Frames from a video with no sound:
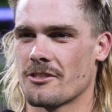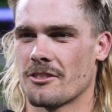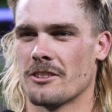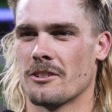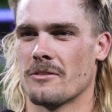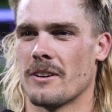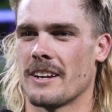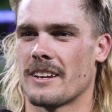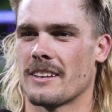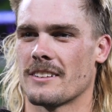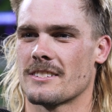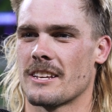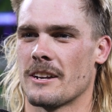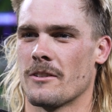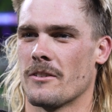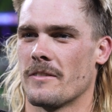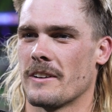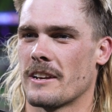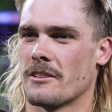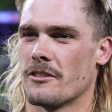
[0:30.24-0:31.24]
during the week and see
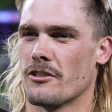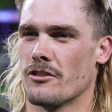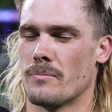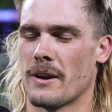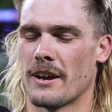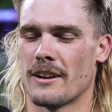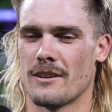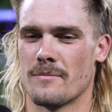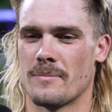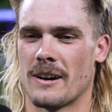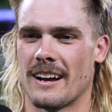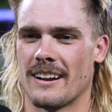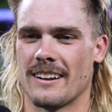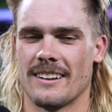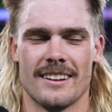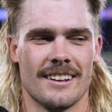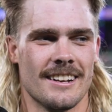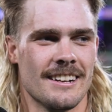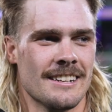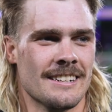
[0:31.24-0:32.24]
what we can do better. But
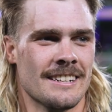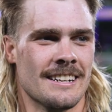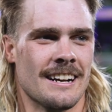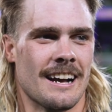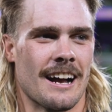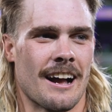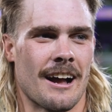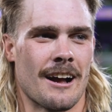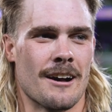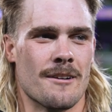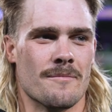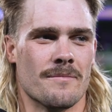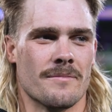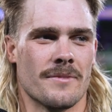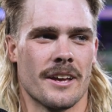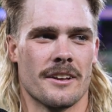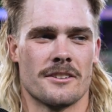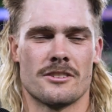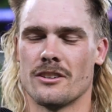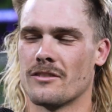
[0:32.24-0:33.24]
um,
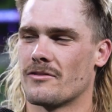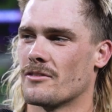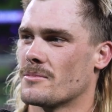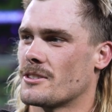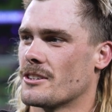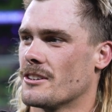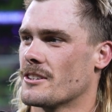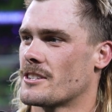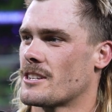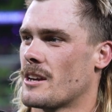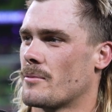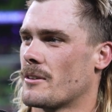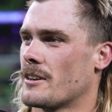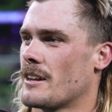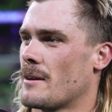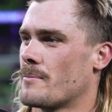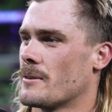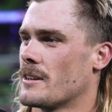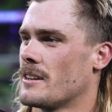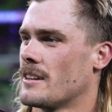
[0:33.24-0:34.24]
yeah, two from two, so
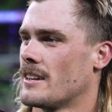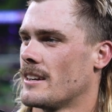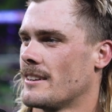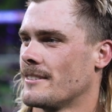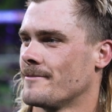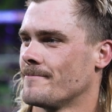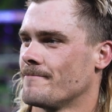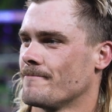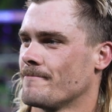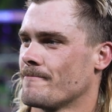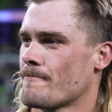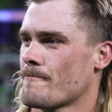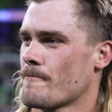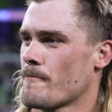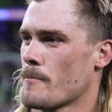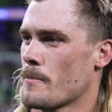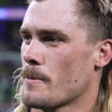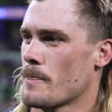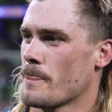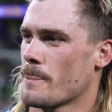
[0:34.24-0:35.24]
pretty happy. Started
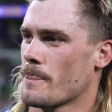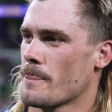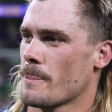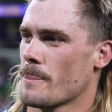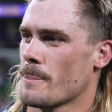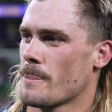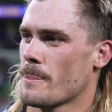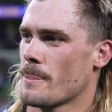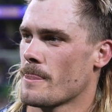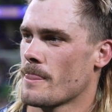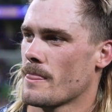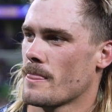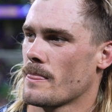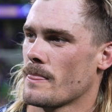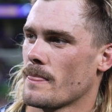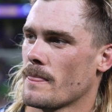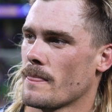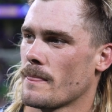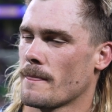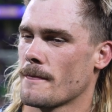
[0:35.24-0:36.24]
tonight, you weren't goal
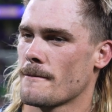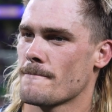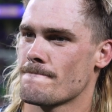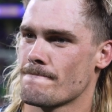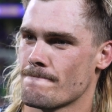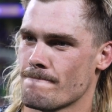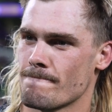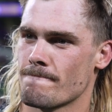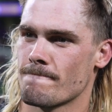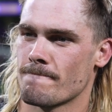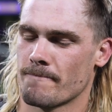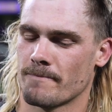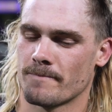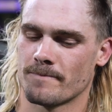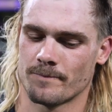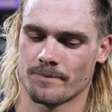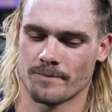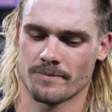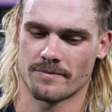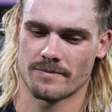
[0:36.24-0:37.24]
kicking, and you've uh,
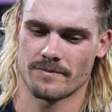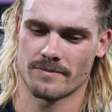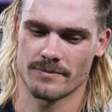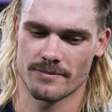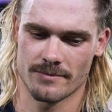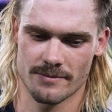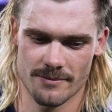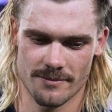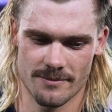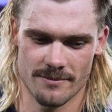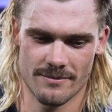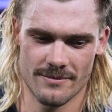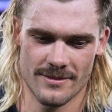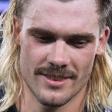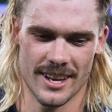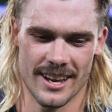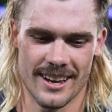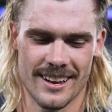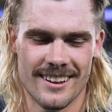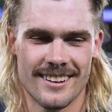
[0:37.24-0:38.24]
ended it with a field goal.
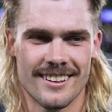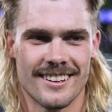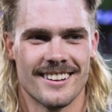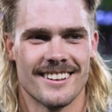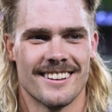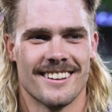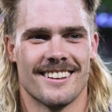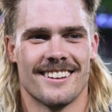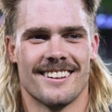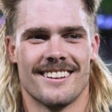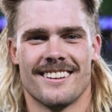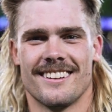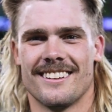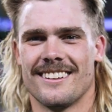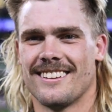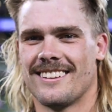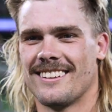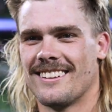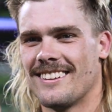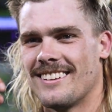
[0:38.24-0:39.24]
Yeah. Tell us about what's going
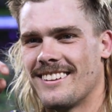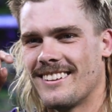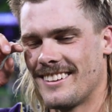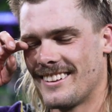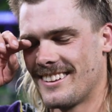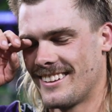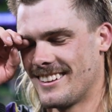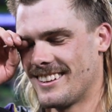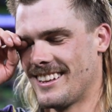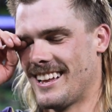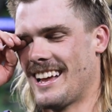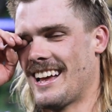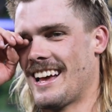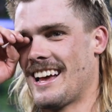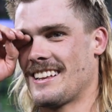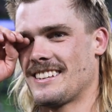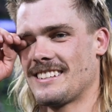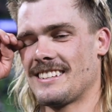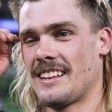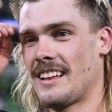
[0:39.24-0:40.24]
on there.
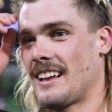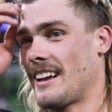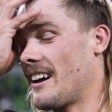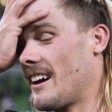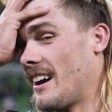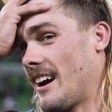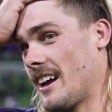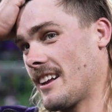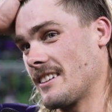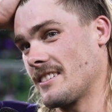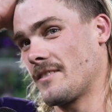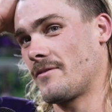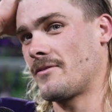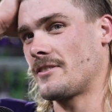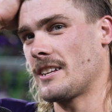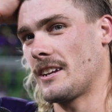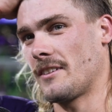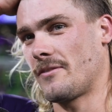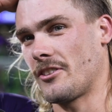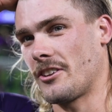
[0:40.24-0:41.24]
Yeah, I
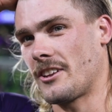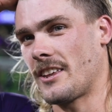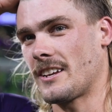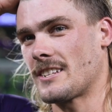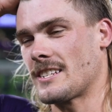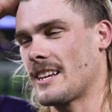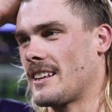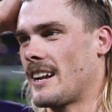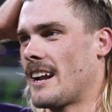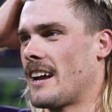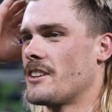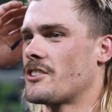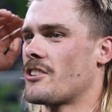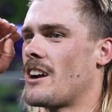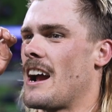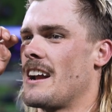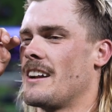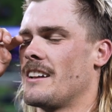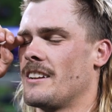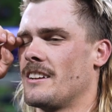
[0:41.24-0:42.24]
did a few kicks the other day at
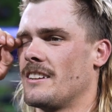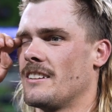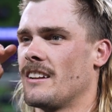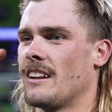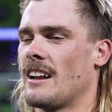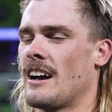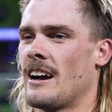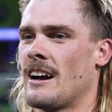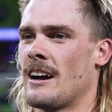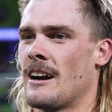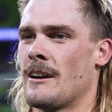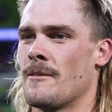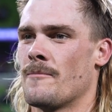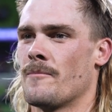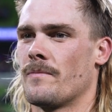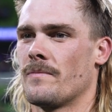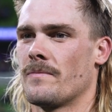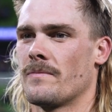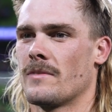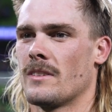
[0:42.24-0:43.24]
training and um,